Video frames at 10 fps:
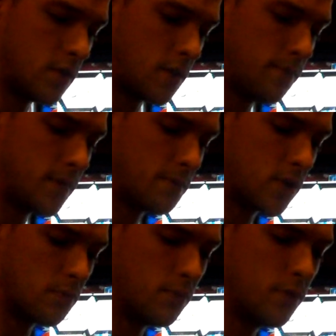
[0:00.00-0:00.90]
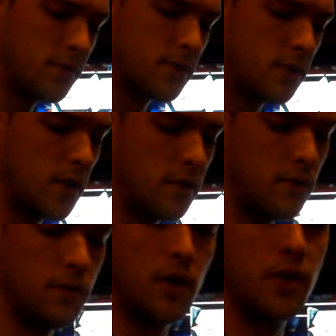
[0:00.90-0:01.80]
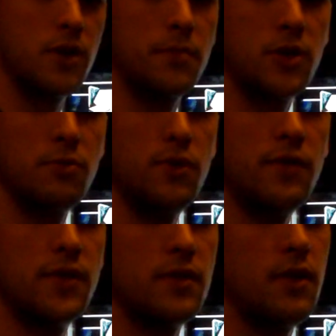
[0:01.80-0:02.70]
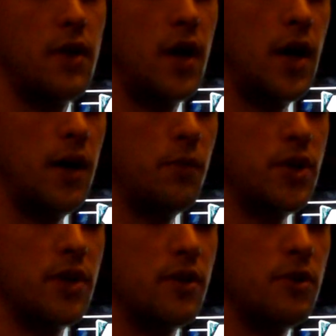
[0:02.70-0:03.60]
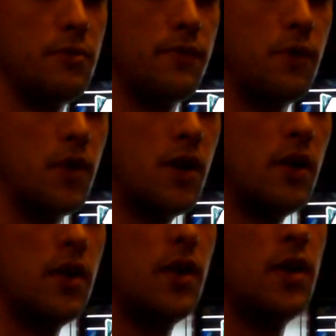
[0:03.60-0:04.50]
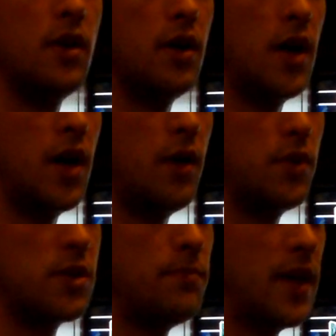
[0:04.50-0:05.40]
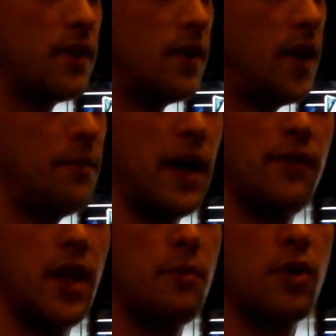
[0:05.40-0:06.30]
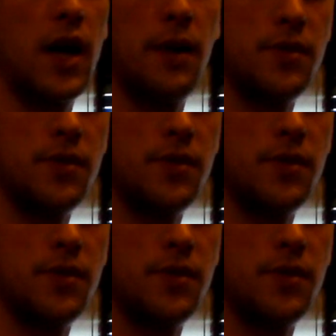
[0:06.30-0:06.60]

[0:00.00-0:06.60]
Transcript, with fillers: some of his special moves into other special moves, uh, which he couldn't do before, uh, which make him have a lot more